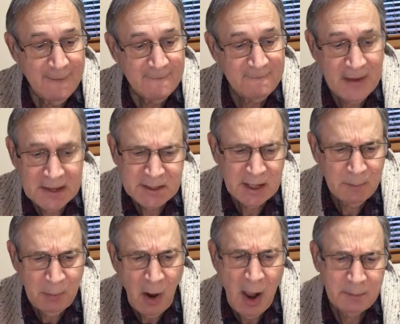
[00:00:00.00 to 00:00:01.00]
Facing
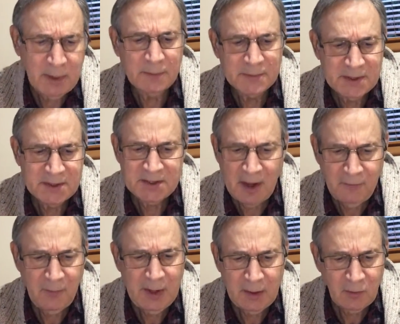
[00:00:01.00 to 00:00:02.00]
problems, the stuff
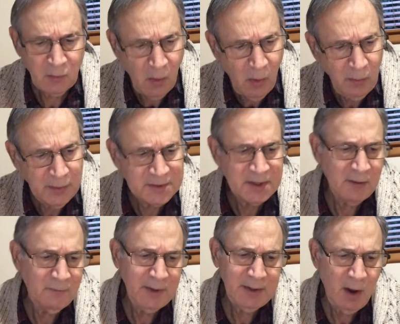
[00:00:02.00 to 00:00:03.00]
we control and the
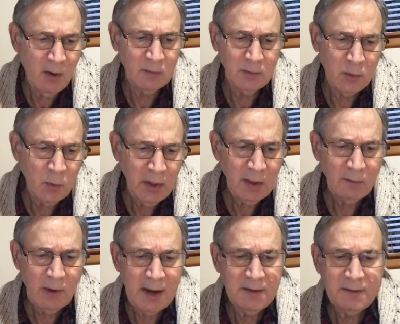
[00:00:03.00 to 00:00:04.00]
stuff we don't. Doing the
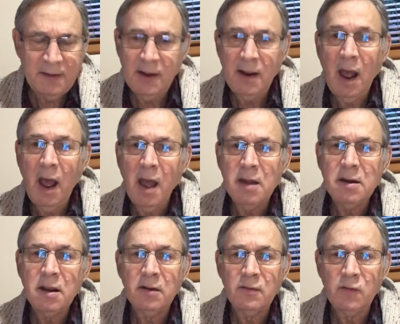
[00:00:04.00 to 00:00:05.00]
right thing
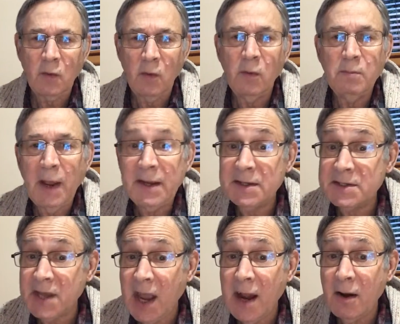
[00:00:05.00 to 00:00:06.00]
uncontrolled by
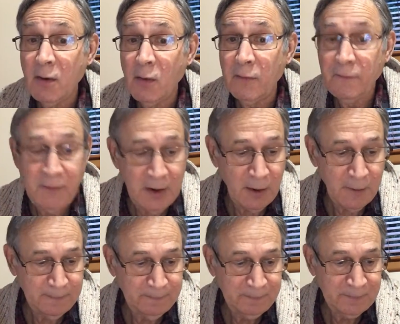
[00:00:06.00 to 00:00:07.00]
desire or fear.
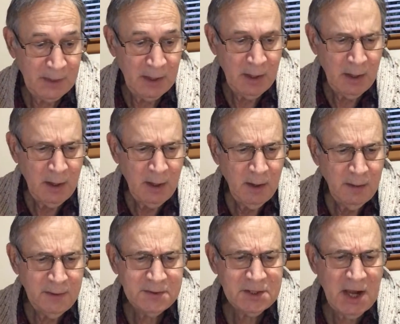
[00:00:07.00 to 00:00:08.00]

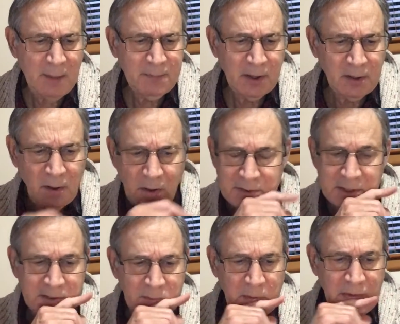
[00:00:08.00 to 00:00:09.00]
This chapter
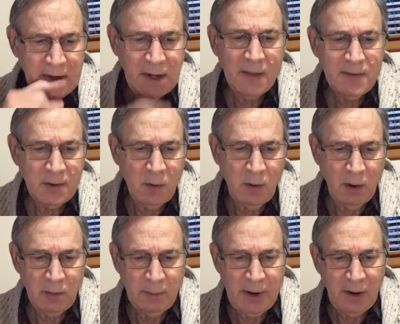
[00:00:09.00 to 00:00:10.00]
closes with another
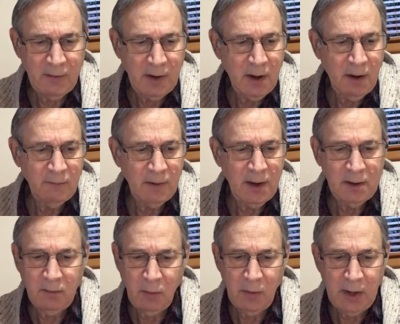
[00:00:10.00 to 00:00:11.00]
quote about recovery and
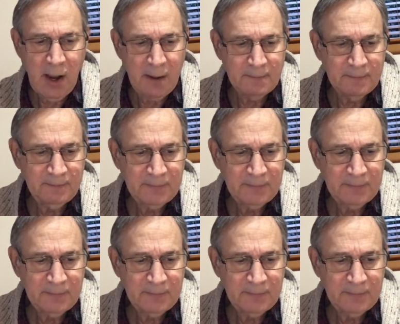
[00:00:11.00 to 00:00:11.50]
growing up.